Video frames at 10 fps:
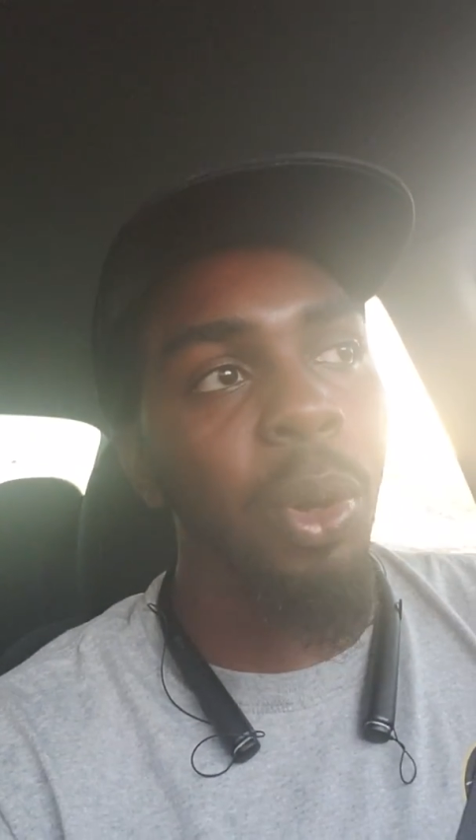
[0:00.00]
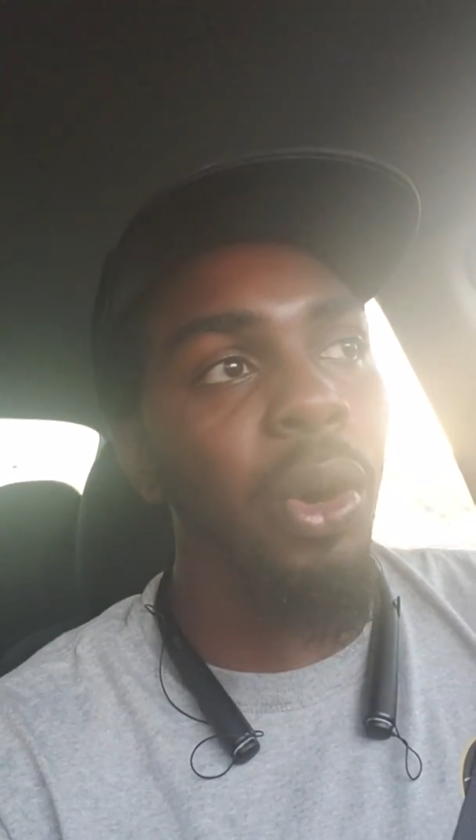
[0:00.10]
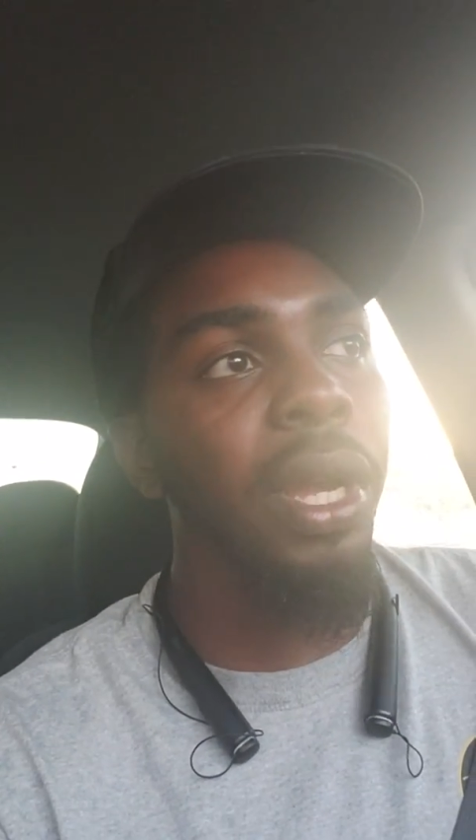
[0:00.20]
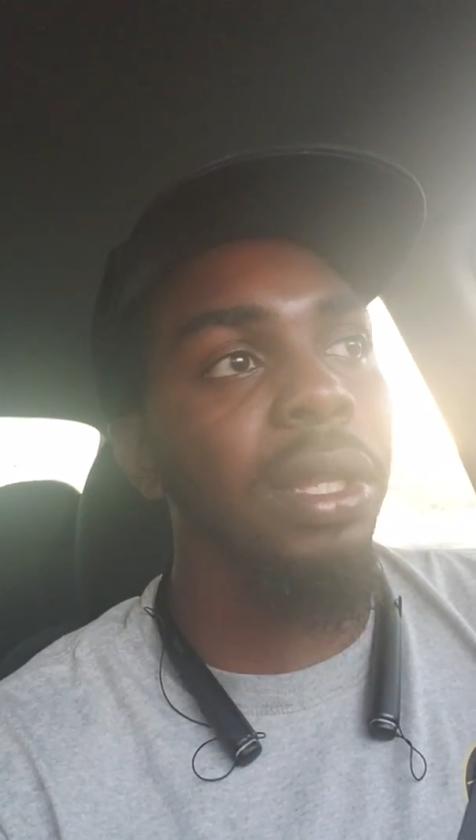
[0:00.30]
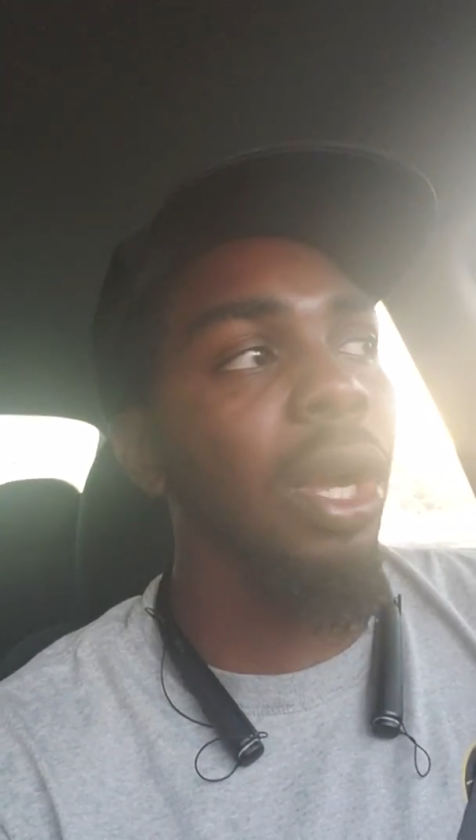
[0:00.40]

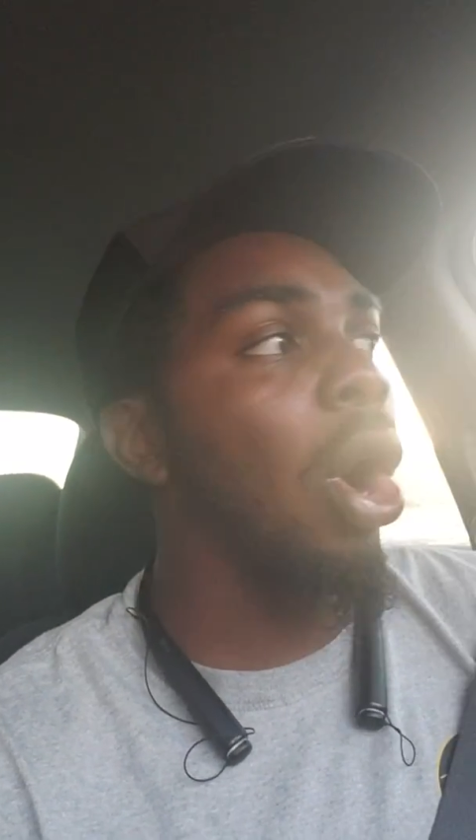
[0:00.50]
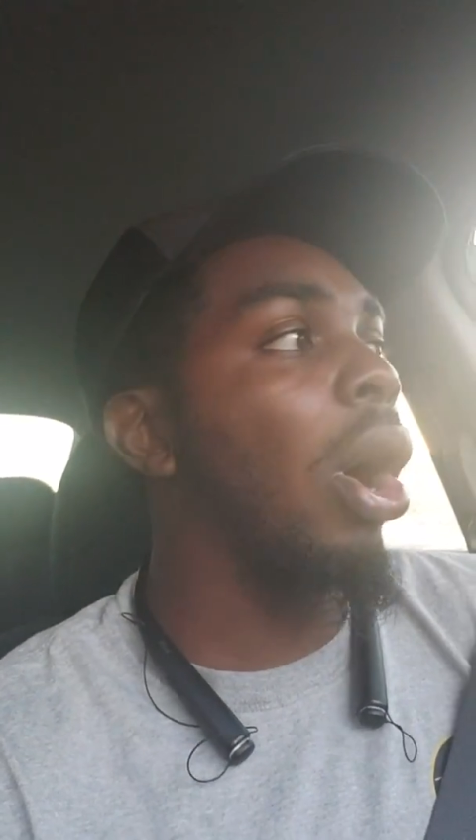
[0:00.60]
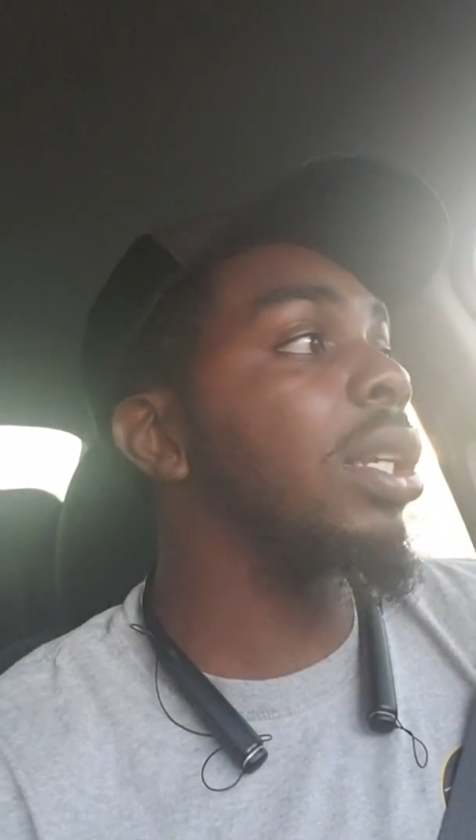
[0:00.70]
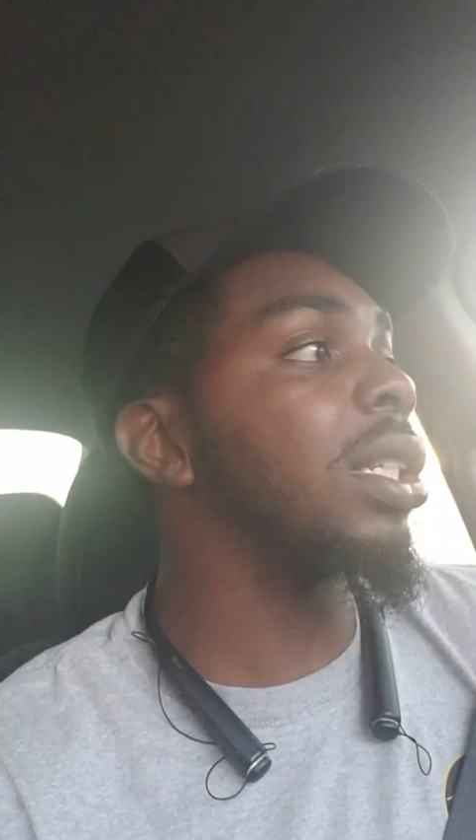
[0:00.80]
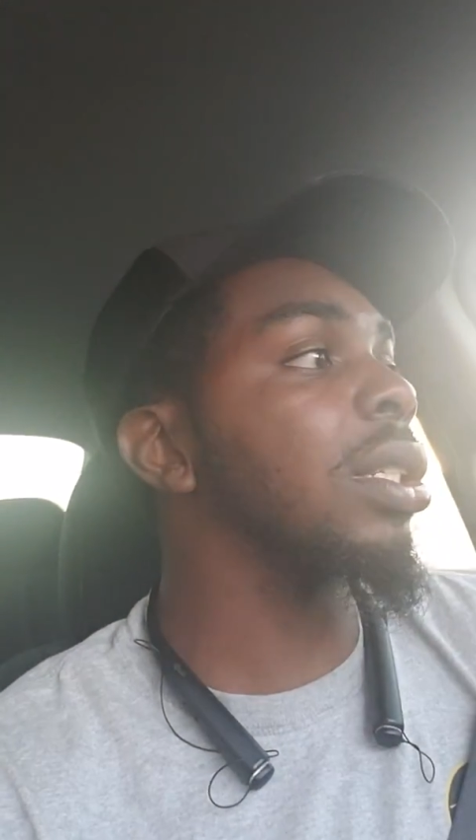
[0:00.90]
point the
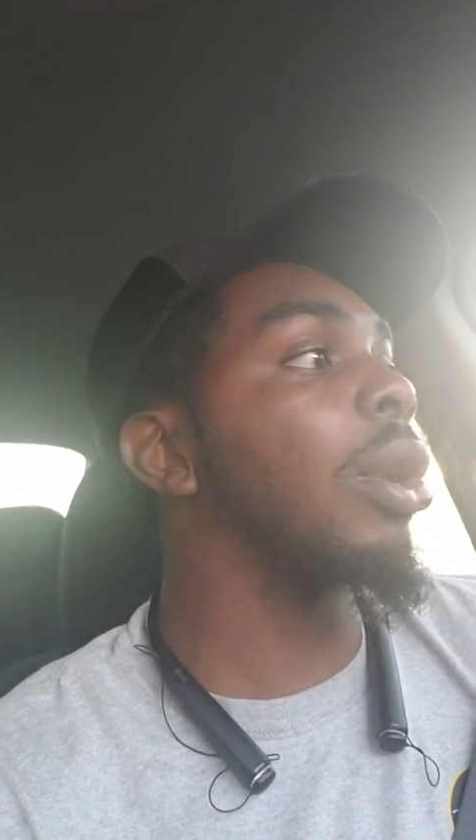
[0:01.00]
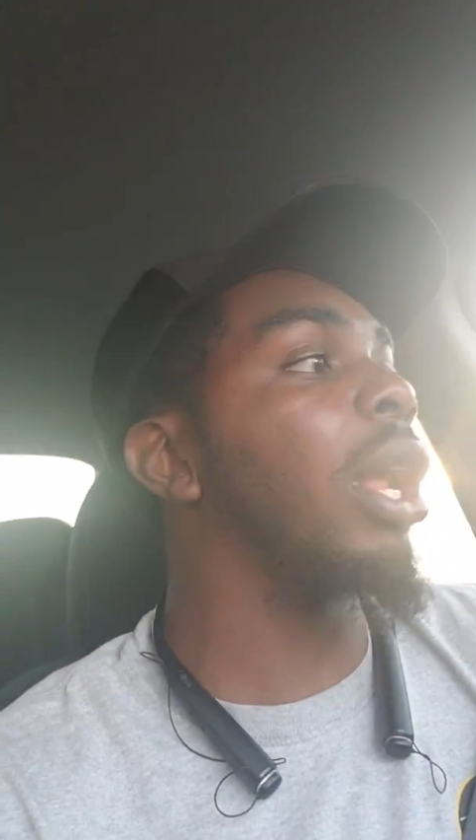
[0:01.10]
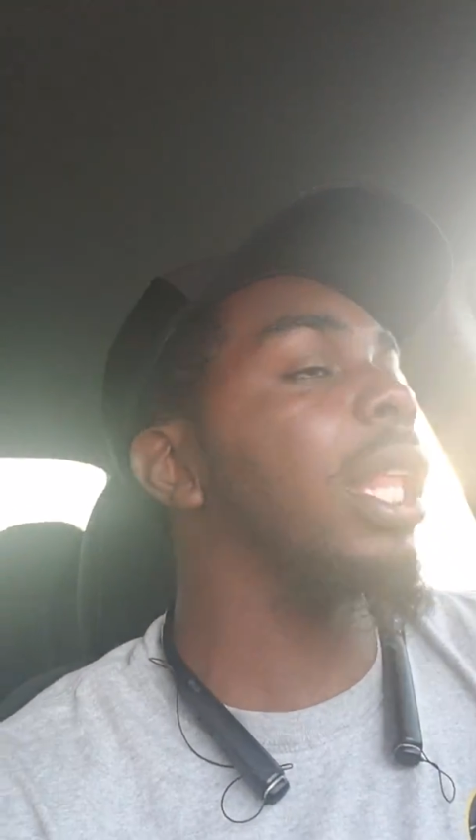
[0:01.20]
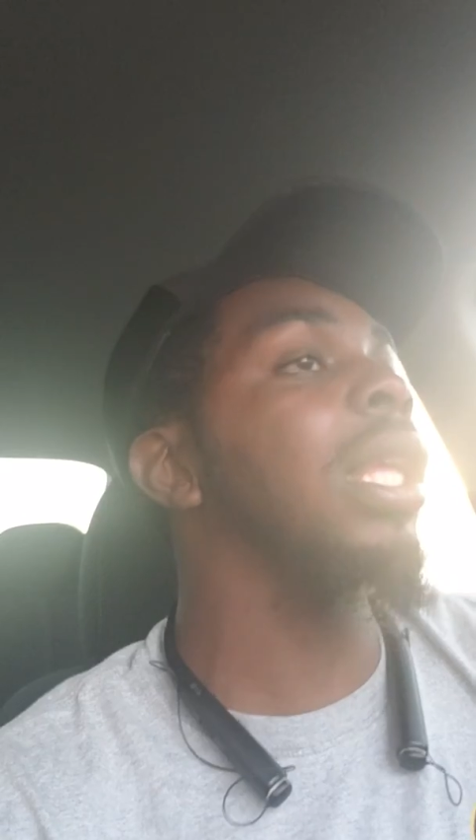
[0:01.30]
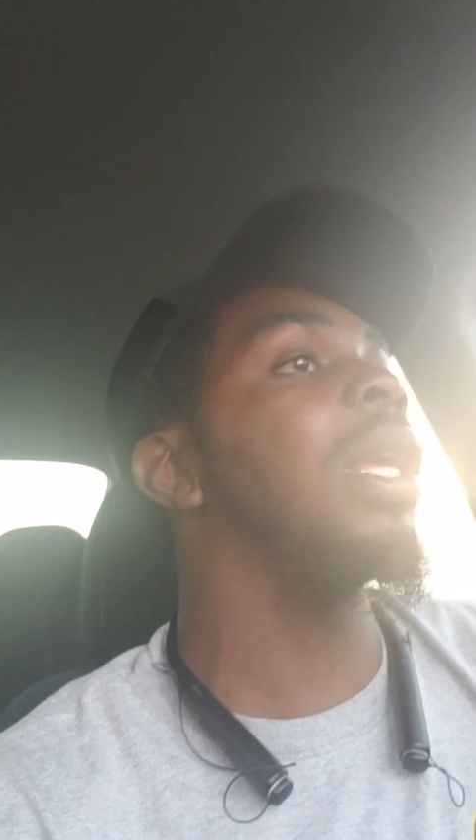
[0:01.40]
car is just gonna have to